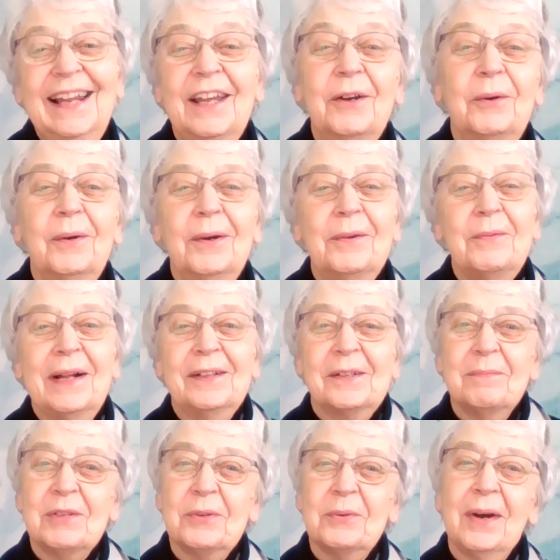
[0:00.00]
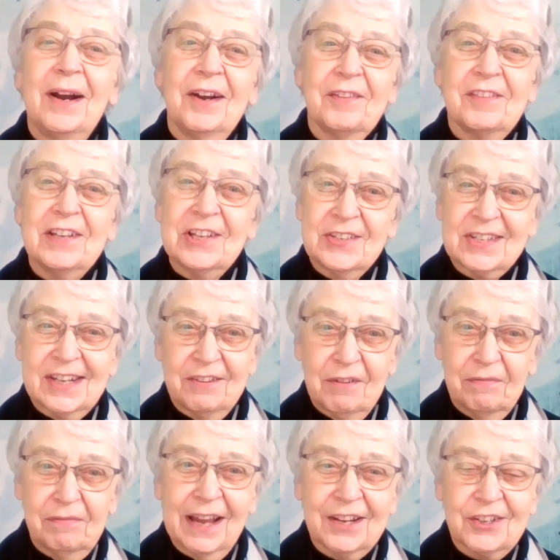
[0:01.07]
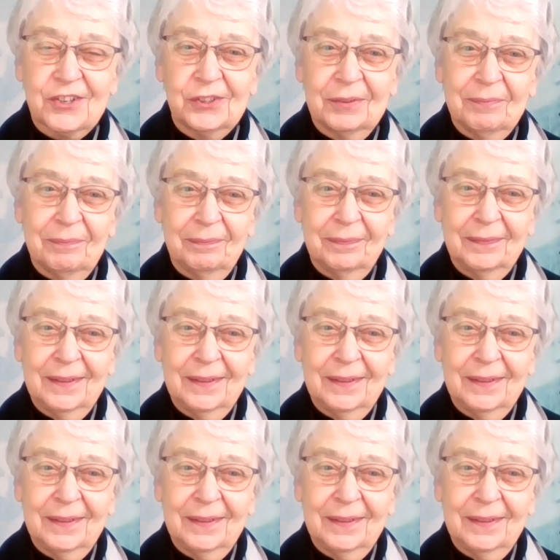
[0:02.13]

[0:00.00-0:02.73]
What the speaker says: Hello and welcome to our Thursday reflection.